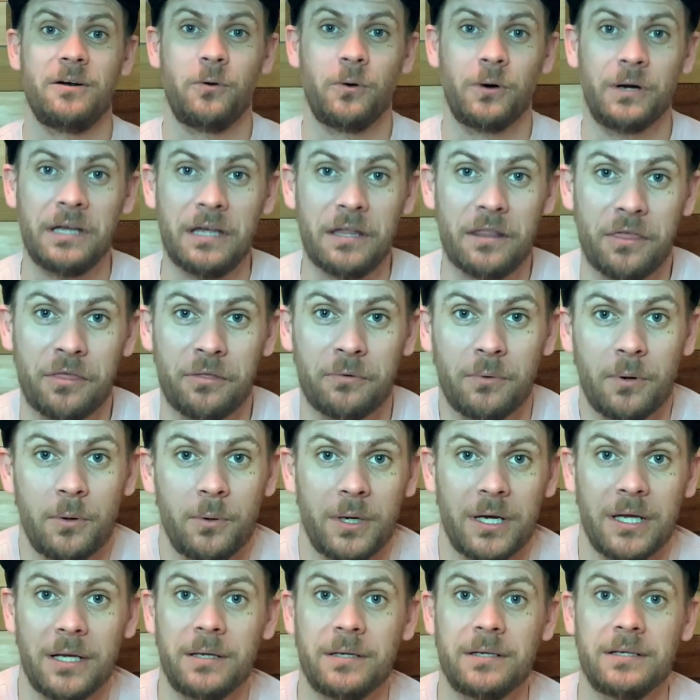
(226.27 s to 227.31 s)
or get through
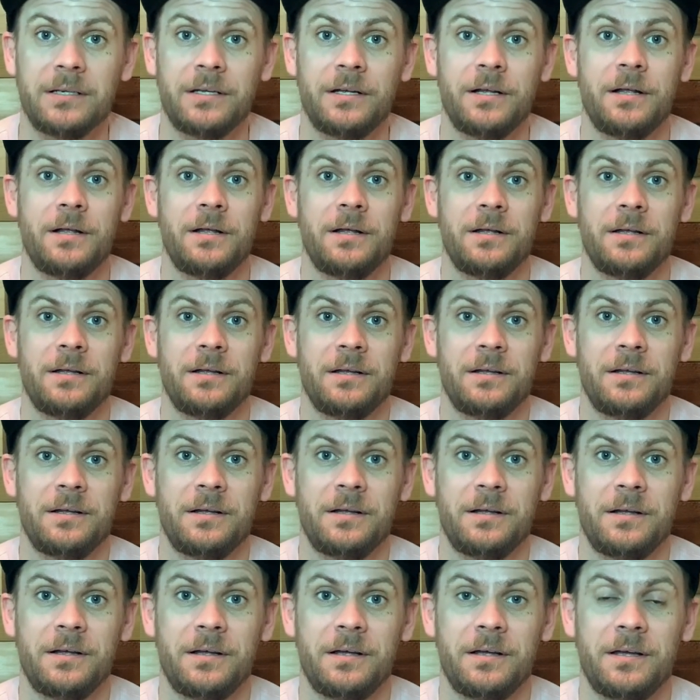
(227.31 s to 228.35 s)
it.
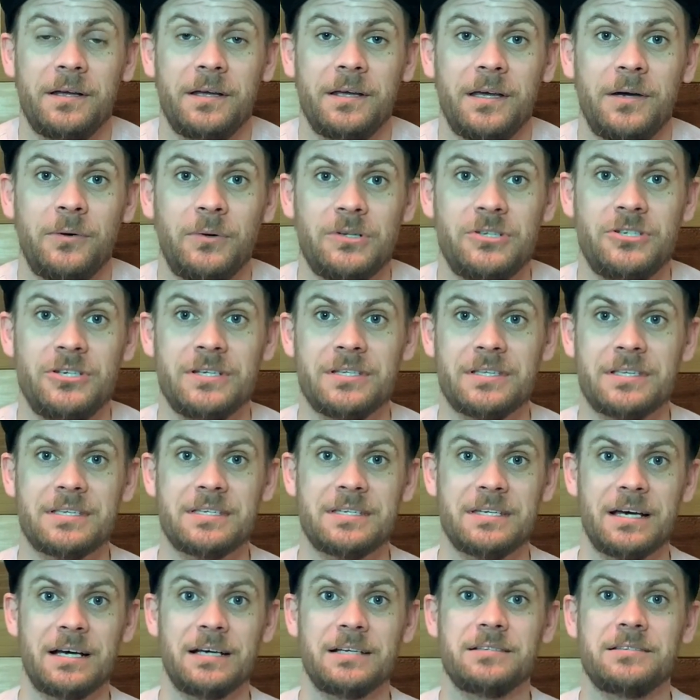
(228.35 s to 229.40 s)
And what Jesus
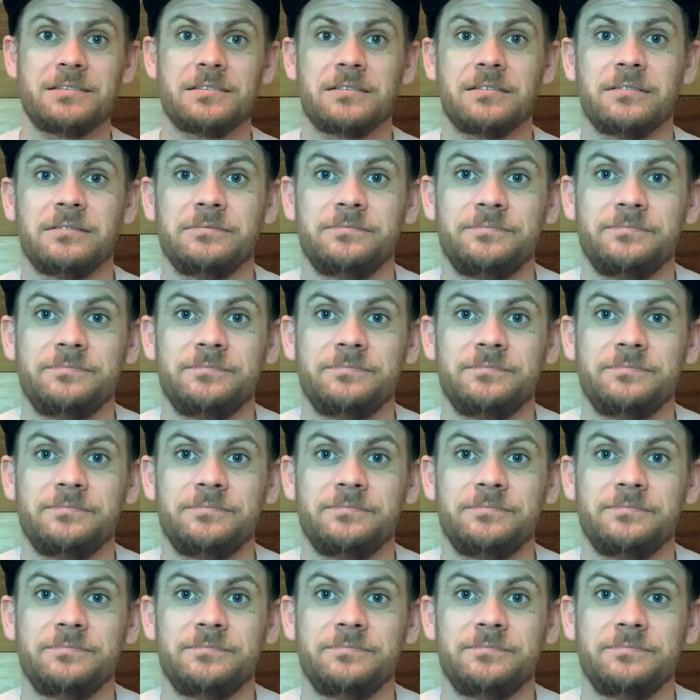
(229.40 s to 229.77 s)
does